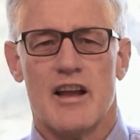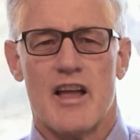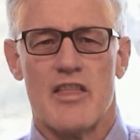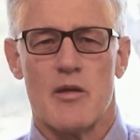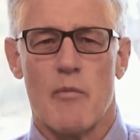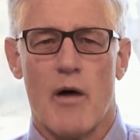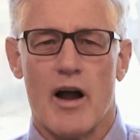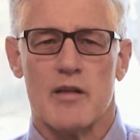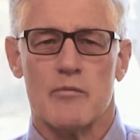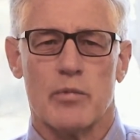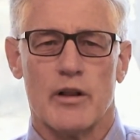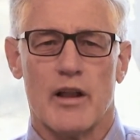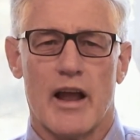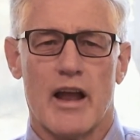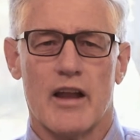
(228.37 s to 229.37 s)
and the mine
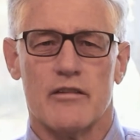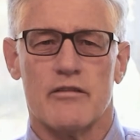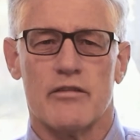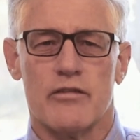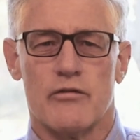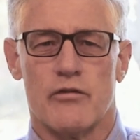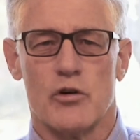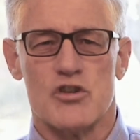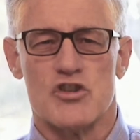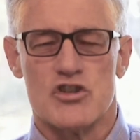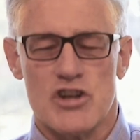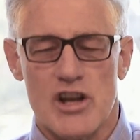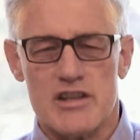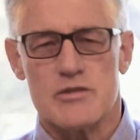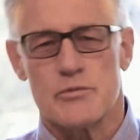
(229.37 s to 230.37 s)
plan for
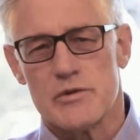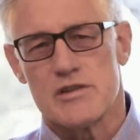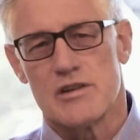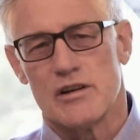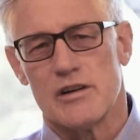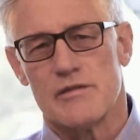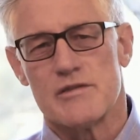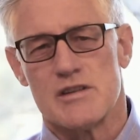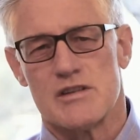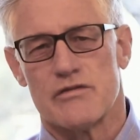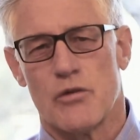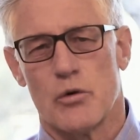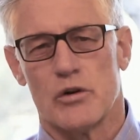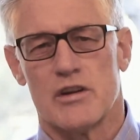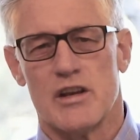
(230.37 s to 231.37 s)
just reserves is
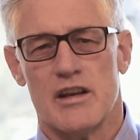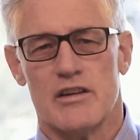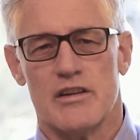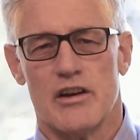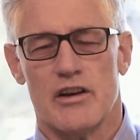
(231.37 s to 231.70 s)
14